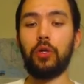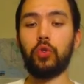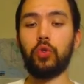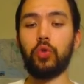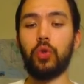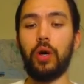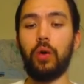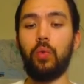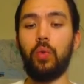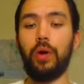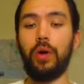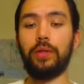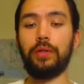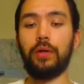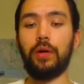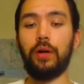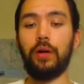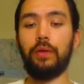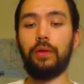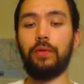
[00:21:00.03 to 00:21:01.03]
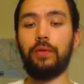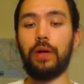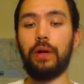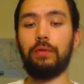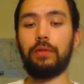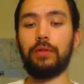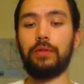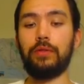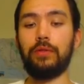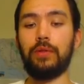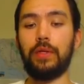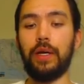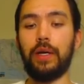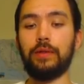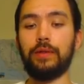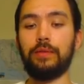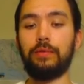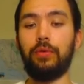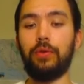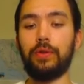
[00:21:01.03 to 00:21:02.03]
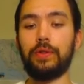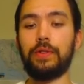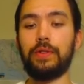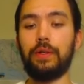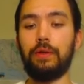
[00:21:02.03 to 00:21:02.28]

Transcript: Draw one card for every 2,000 points